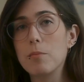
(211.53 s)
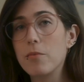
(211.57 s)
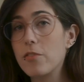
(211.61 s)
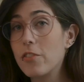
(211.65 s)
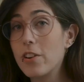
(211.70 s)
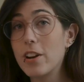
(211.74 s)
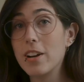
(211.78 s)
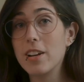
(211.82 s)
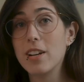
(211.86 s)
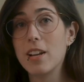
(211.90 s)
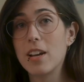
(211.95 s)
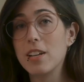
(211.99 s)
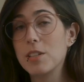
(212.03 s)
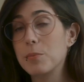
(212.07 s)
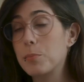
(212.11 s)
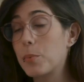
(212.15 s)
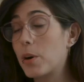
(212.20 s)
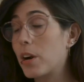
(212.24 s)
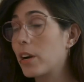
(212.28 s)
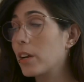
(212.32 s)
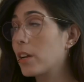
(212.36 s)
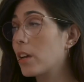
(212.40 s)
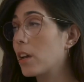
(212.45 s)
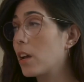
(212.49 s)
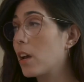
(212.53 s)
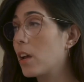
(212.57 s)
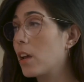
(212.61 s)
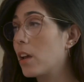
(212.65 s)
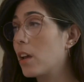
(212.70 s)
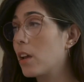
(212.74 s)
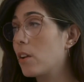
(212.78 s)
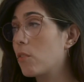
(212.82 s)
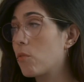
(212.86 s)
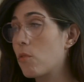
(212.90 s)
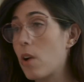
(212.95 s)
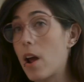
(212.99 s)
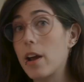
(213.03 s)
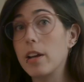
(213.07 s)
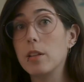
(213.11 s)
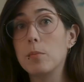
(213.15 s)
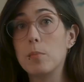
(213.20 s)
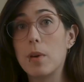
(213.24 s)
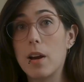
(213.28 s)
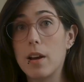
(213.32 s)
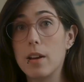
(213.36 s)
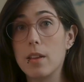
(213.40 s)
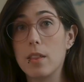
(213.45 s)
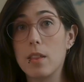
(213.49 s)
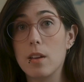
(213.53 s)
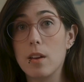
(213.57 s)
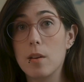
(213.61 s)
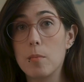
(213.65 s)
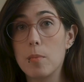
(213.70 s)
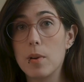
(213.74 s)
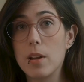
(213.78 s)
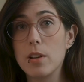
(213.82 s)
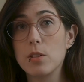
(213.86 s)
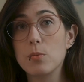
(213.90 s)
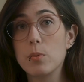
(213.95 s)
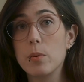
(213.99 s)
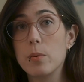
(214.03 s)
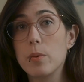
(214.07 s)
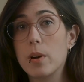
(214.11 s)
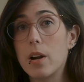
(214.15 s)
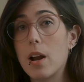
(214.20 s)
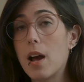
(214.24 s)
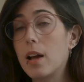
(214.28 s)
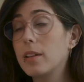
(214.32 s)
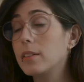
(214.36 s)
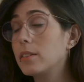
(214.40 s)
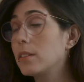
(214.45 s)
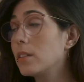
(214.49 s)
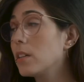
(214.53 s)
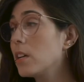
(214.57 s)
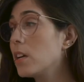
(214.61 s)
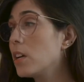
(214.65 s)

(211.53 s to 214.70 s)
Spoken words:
very nice park right by the place we were at.